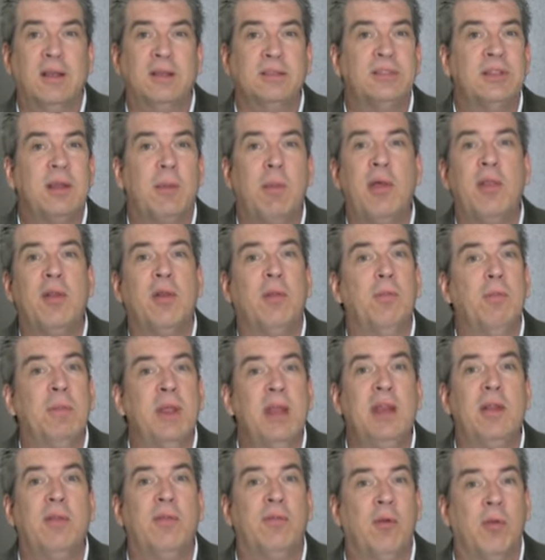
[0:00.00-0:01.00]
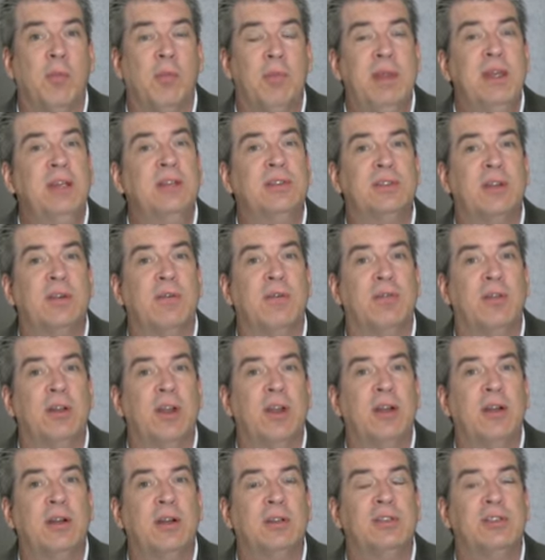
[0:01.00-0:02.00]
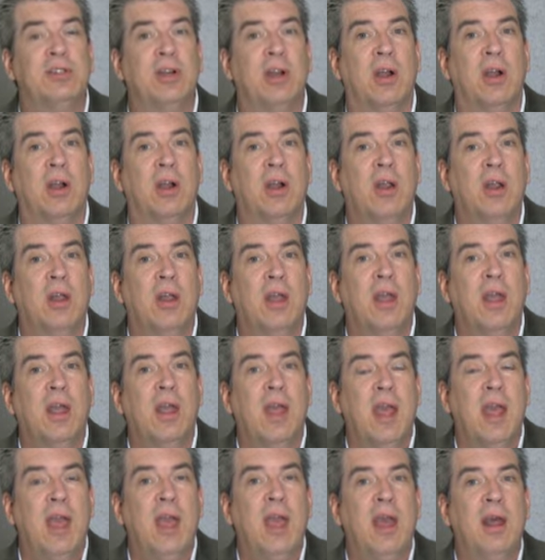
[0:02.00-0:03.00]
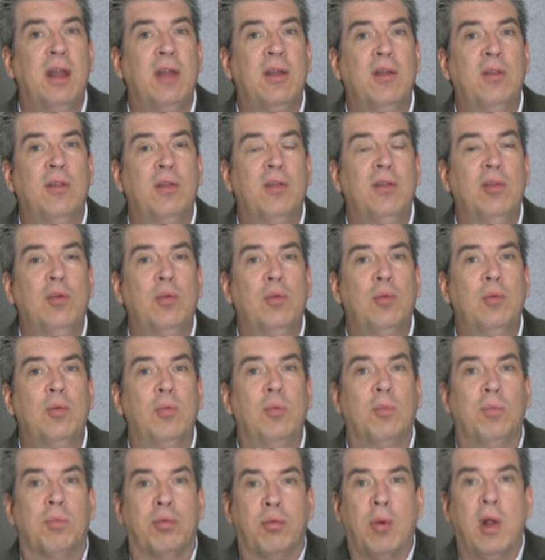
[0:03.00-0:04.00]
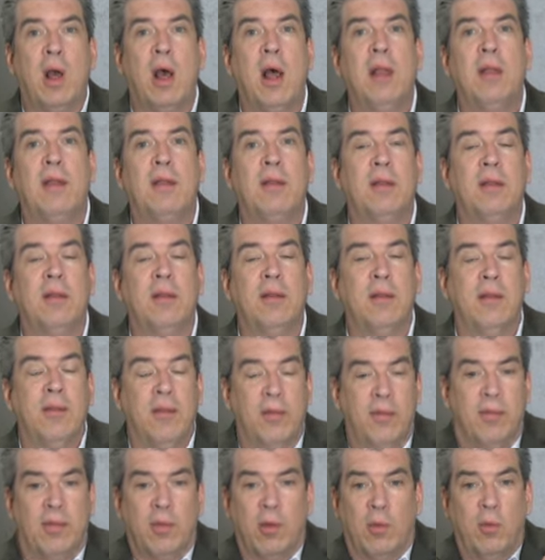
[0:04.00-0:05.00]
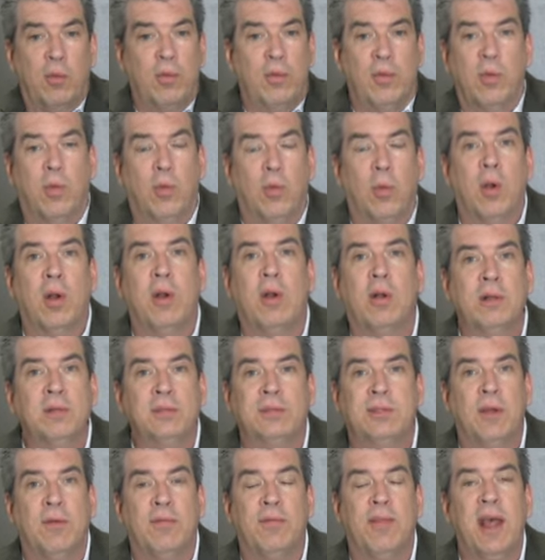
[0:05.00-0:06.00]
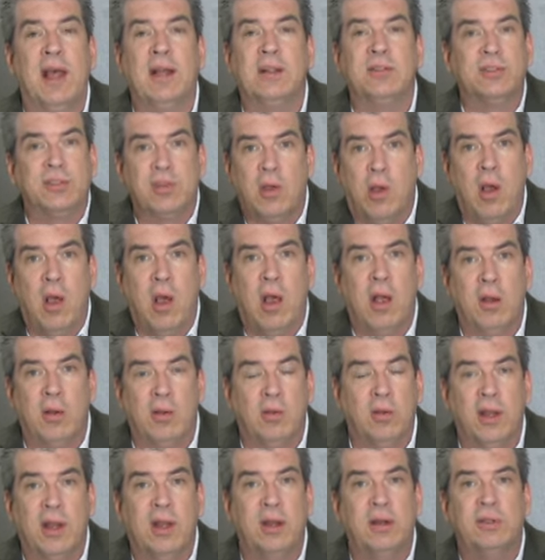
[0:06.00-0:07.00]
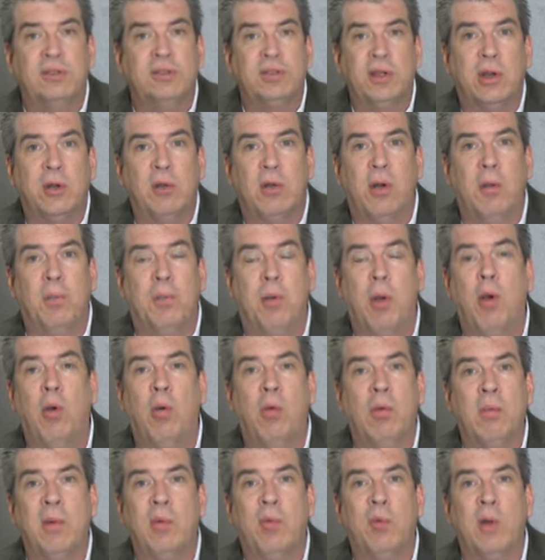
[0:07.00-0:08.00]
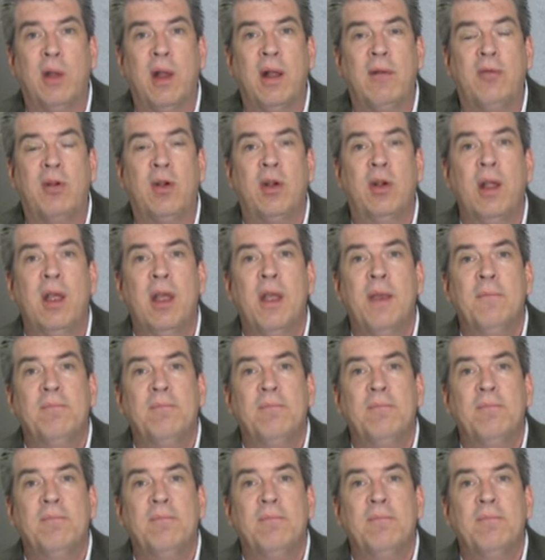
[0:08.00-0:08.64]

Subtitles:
some other meaningful piece of literature, and you brought the words of that song or literature or poem or whatever